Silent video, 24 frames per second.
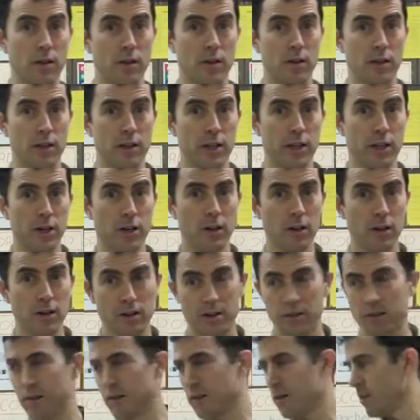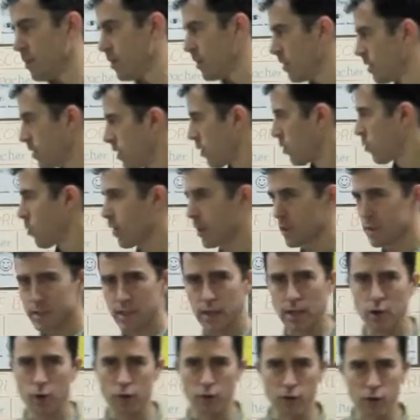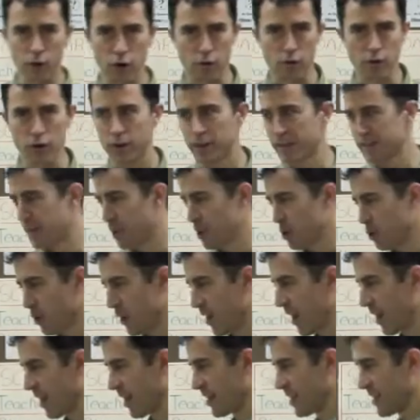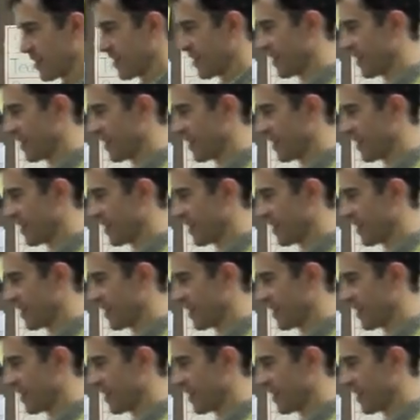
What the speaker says: Clear? Watch that over and over until you get it.